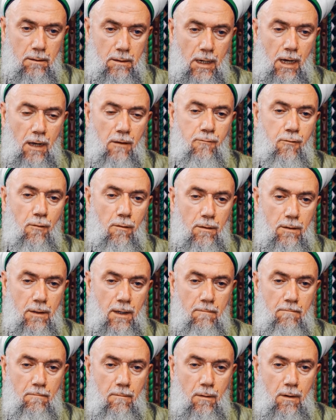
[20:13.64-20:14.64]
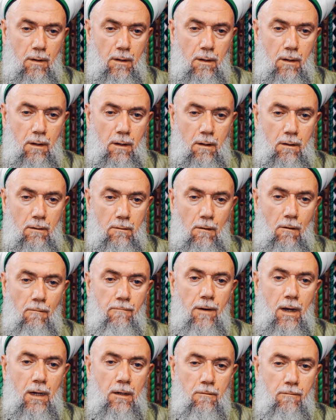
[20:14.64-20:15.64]
care for them, no
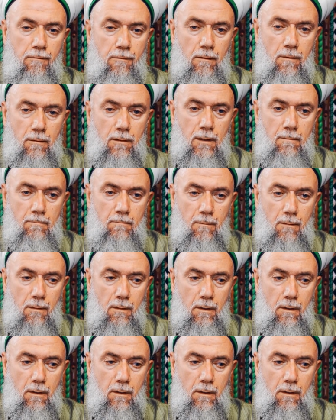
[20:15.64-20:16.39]
value for them.